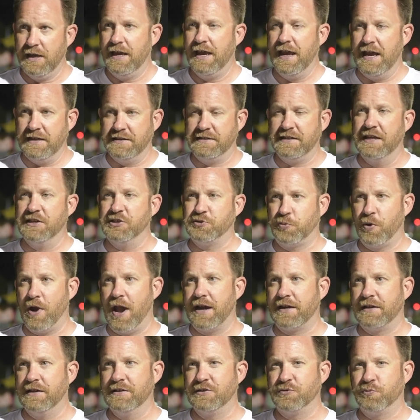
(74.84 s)
intense
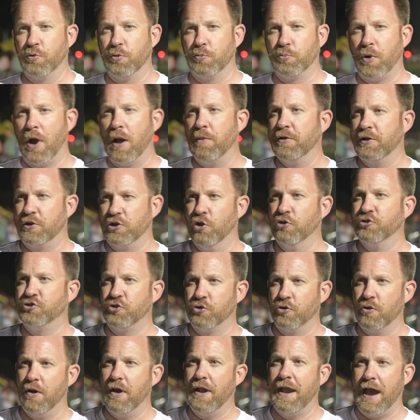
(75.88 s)
practice. We're probably closer
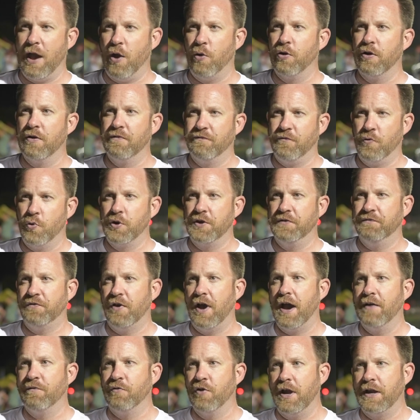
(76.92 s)
to an hour and
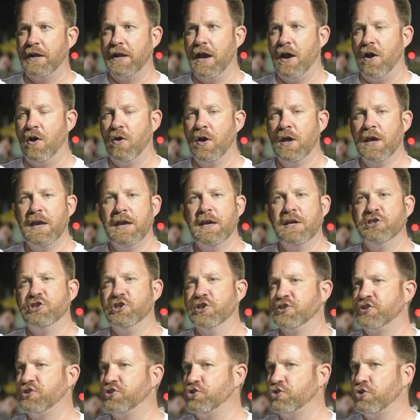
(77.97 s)
45 right now.
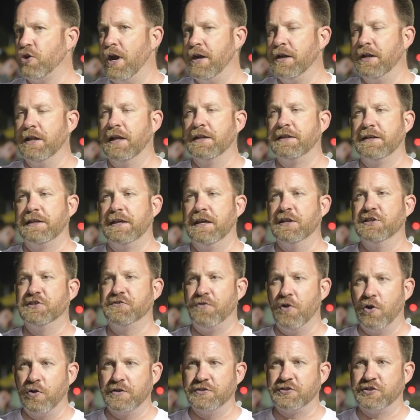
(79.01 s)
Just trying to let the kids
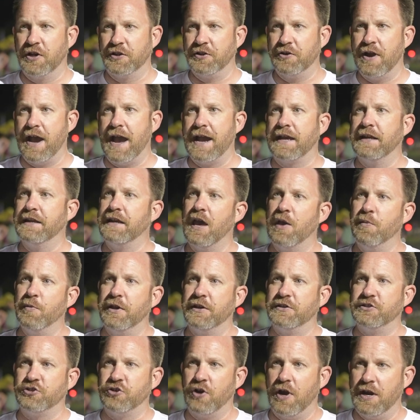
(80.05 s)
focus on their
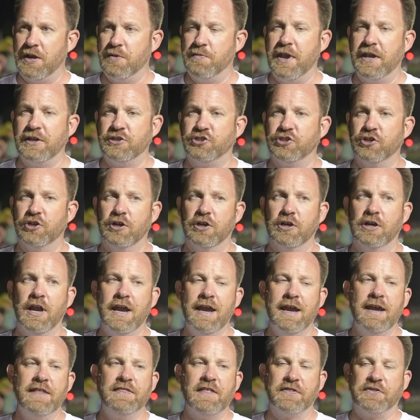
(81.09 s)
academics, trying to make sure
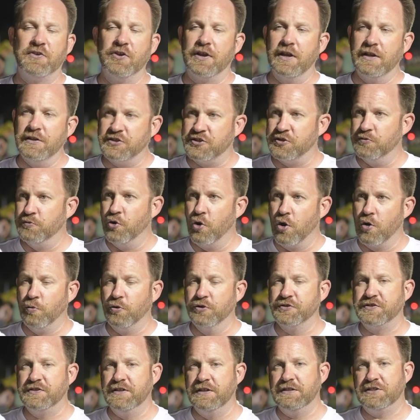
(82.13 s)
that they're getting some
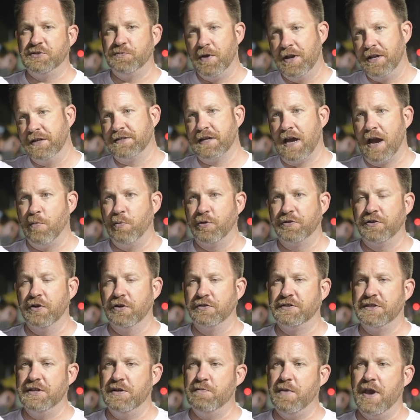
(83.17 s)
normalcy, spending time with their
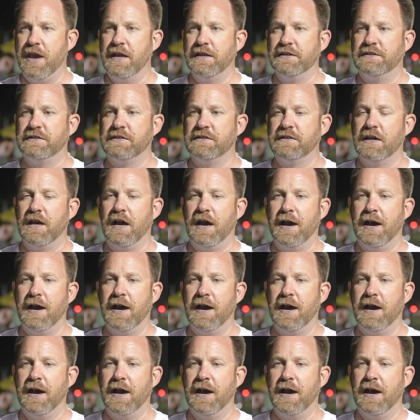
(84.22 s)
teammates.